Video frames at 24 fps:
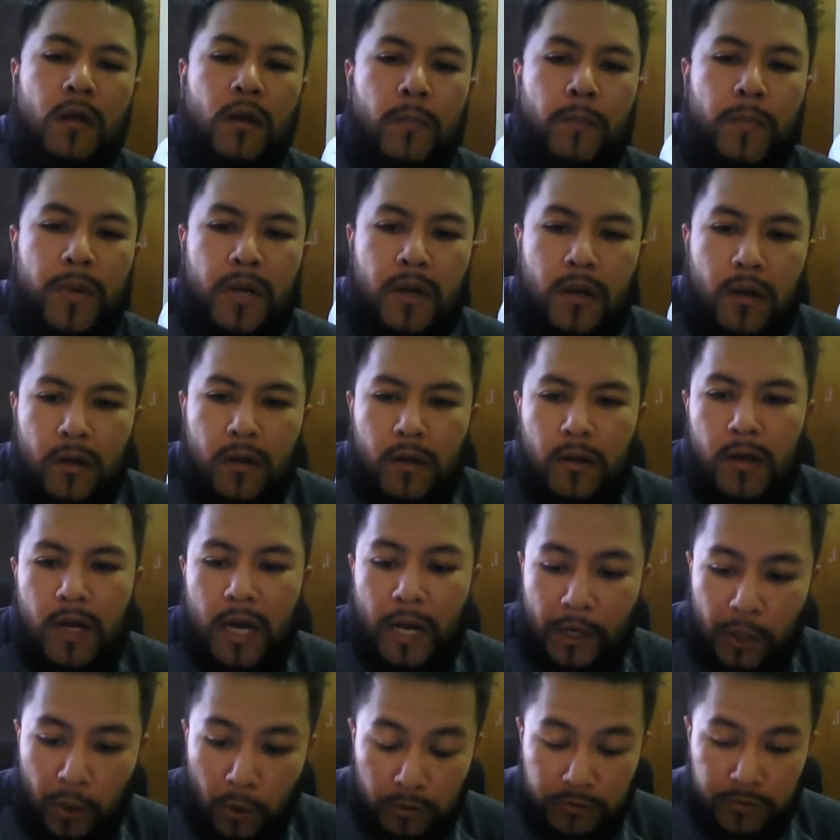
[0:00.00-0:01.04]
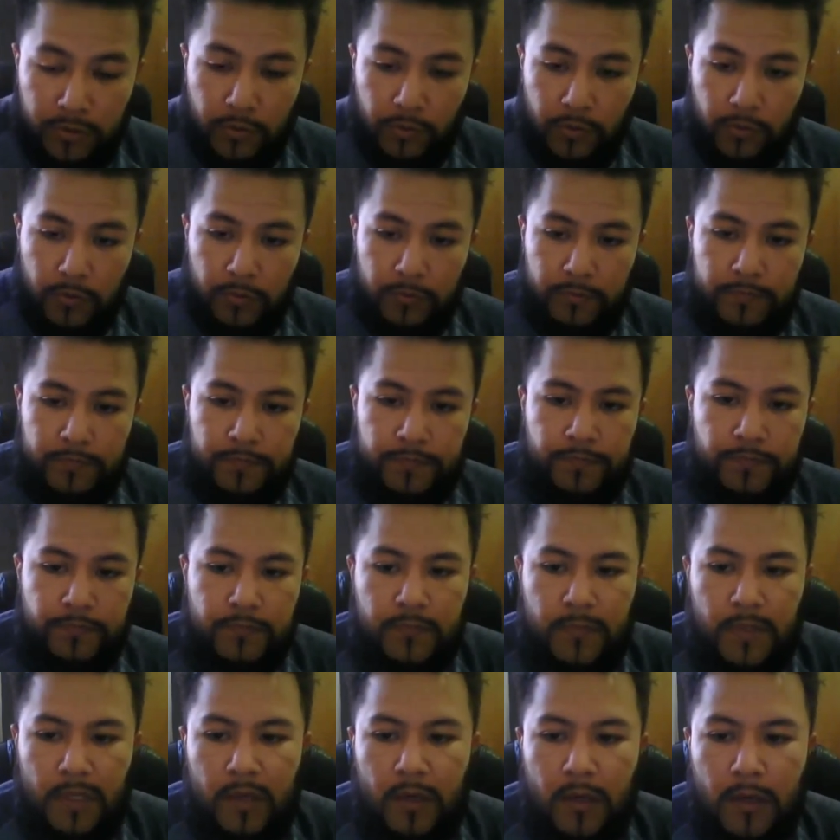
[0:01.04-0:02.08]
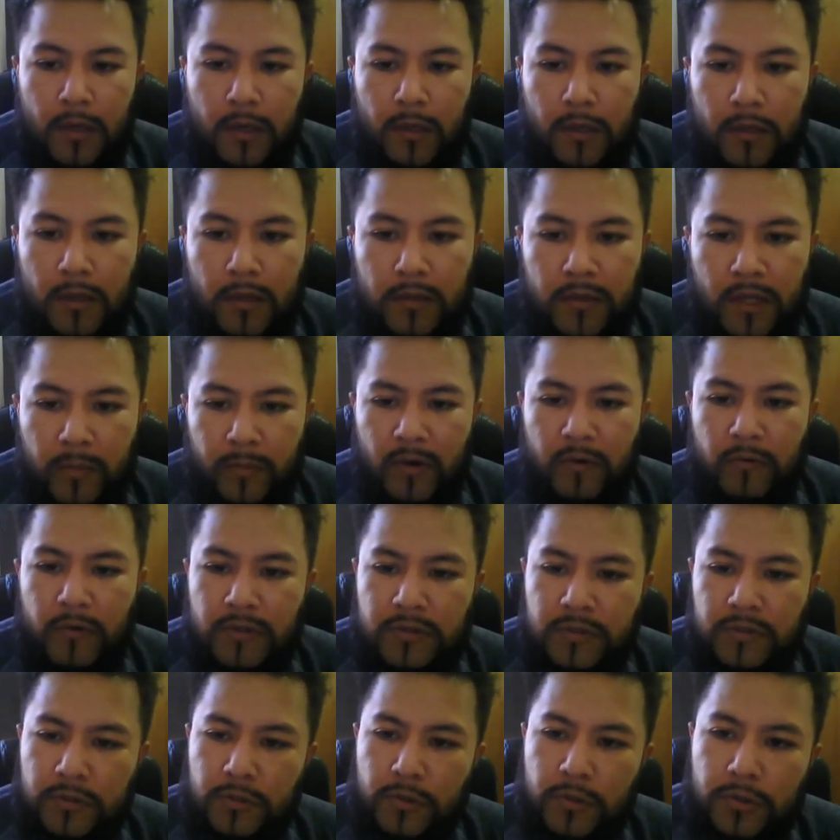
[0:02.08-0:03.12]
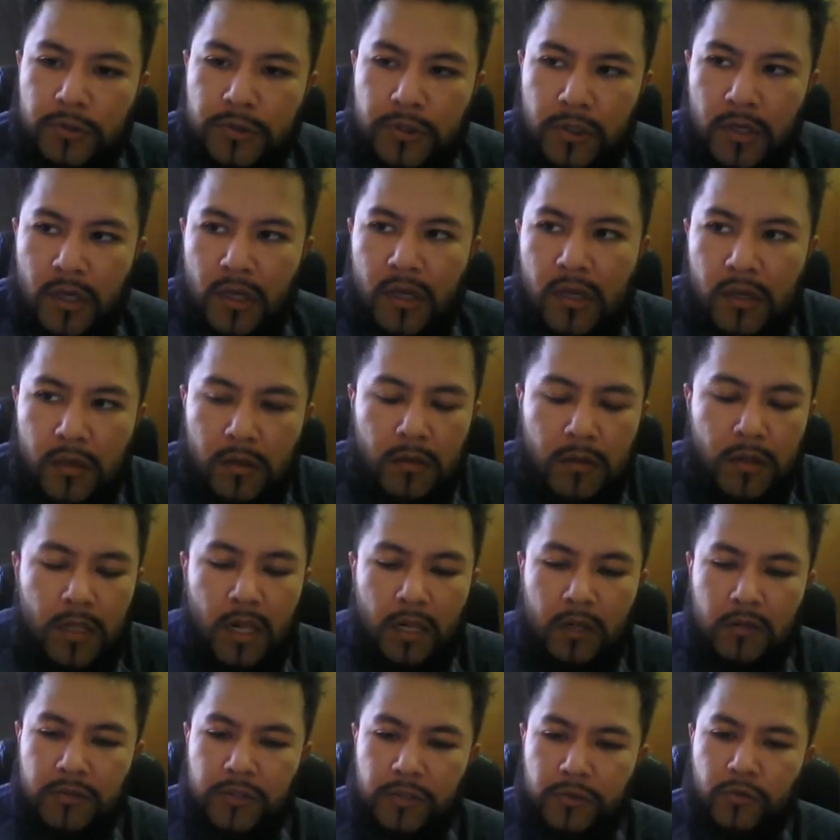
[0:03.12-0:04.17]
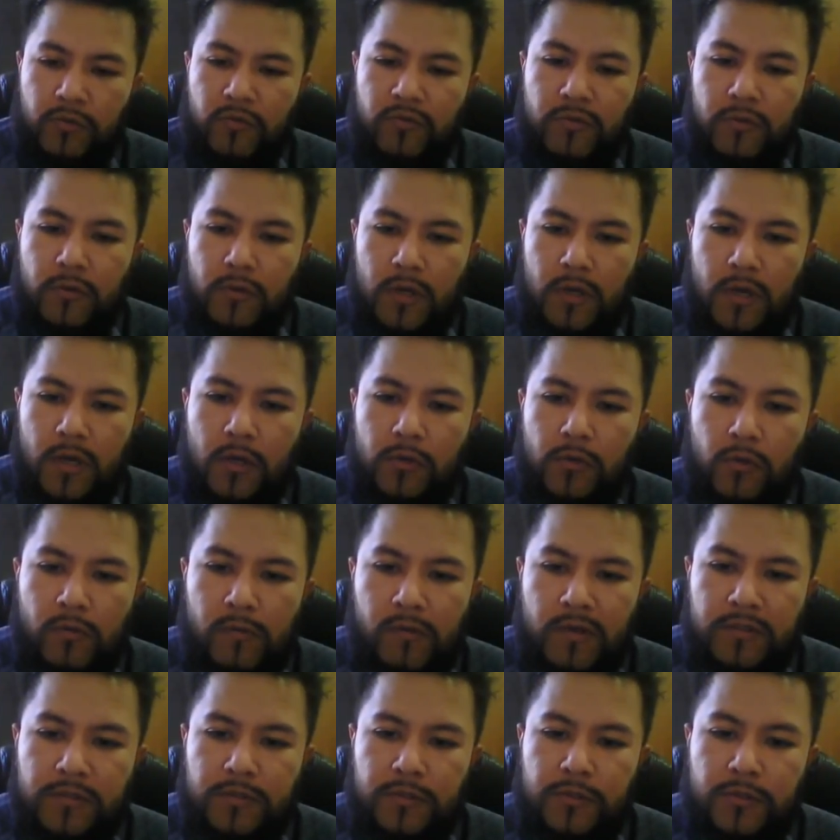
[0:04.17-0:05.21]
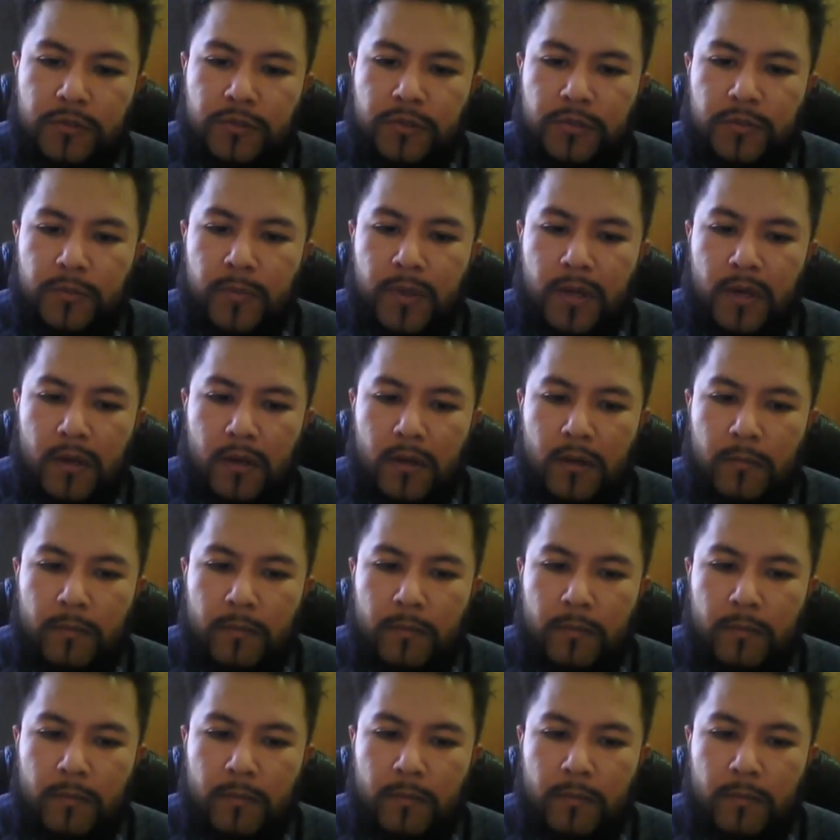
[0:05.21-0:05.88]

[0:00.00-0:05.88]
but I know who's who, and I've done my research, and I continue to do research. But